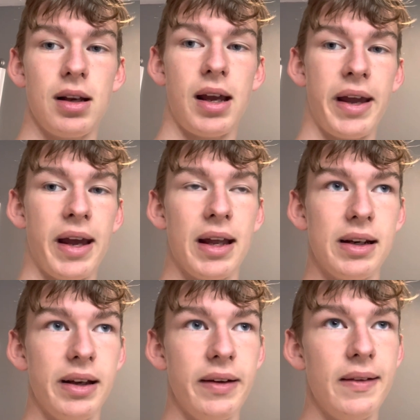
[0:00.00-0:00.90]
and
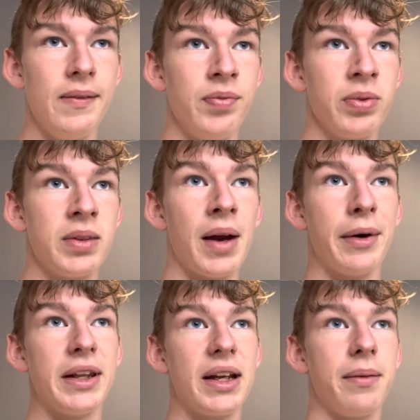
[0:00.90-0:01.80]
that way
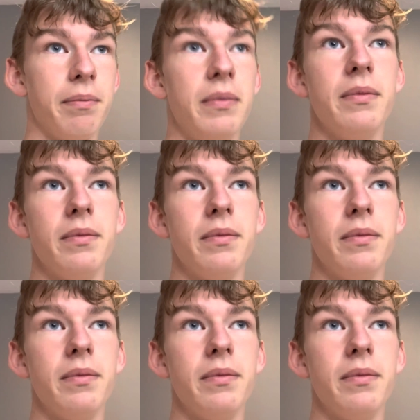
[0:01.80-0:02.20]
they can